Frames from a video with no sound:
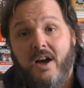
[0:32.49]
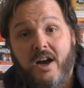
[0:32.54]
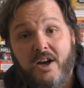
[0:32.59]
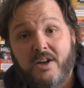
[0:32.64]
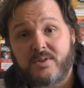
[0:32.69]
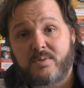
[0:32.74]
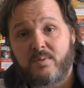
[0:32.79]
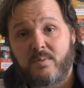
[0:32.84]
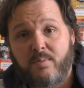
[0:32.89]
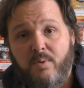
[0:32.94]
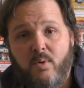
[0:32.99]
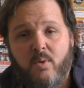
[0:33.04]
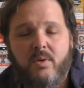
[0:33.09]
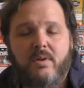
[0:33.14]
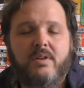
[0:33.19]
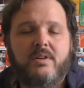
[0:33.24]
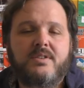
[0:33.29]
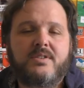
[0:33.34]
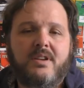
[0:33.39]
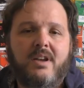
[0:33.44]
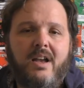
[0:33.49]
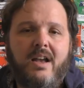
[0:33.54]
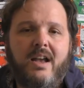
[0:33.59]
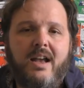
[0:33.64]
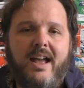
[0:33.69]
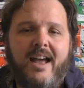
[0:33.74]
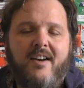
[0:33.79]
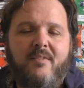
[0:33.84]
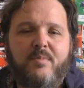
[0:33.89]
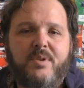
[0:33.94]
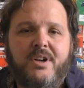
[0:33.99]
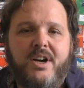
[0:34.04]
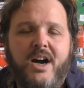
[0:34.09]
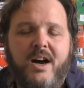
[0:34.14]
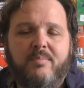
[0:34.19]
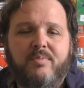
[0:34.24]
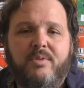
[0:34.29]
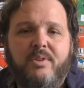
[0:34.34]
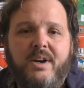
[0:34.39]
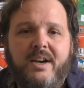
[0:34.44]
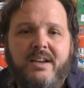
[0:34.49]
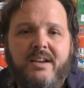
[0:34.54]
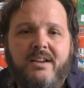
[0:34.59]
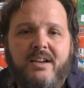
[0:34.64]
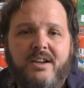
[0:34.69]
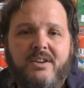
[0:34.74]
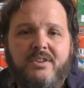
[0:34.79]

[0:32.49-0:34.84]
us reporters, have been operating